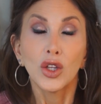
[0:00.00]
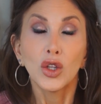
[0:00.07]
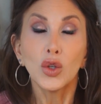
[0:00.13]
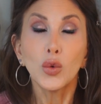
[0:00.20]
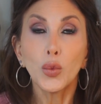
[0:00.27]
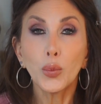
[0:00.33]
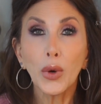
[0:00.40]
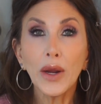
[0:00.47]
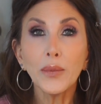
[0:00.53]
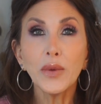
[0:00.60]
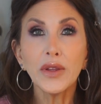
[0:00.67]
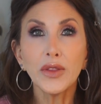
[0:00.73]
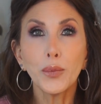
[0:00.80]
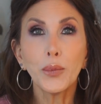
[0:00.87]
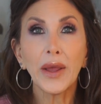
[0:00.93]
You were
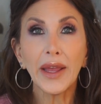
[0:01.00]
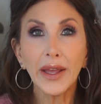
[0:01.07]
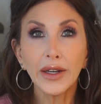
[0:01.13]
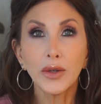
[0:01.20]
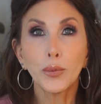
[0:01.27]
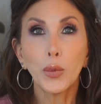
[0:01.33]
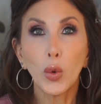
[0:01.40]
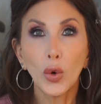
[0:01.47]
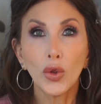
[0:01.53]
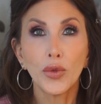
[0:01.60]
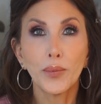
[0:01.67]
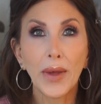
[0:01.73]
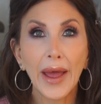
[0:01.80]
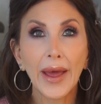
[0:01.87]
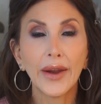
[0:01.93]
prepping the pan to pour the
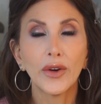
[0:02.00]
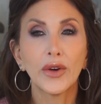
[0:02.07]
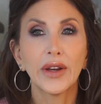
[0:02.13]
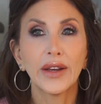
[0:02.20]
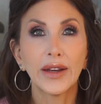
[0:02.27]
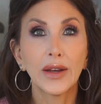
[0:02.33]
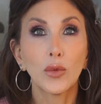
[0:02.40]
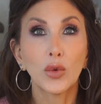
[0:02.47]
batter in it.